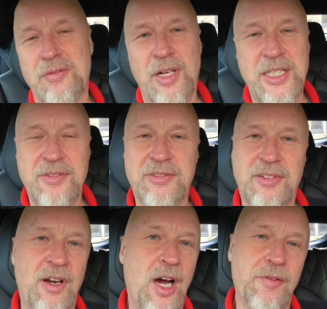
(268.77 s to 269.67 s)
racing
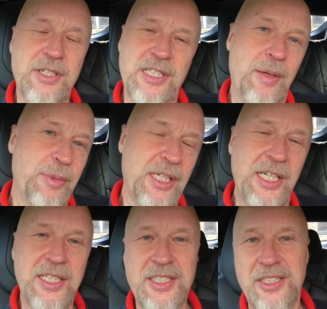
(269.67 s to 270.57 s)
Ferraris,
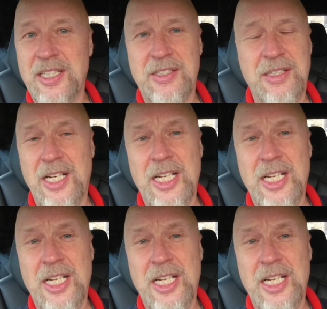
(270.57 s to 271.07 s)
Lamborghinis, and